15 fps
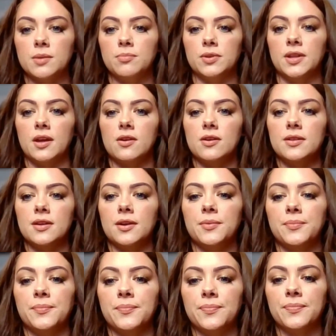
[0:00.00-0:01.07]
put that on there.
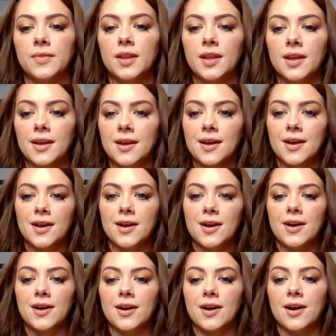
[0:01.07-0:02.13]

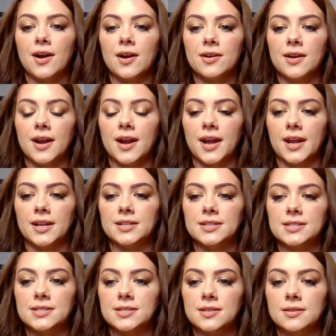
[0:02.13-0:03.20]
All right.
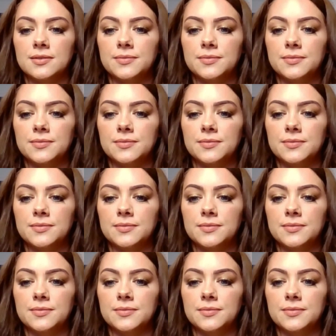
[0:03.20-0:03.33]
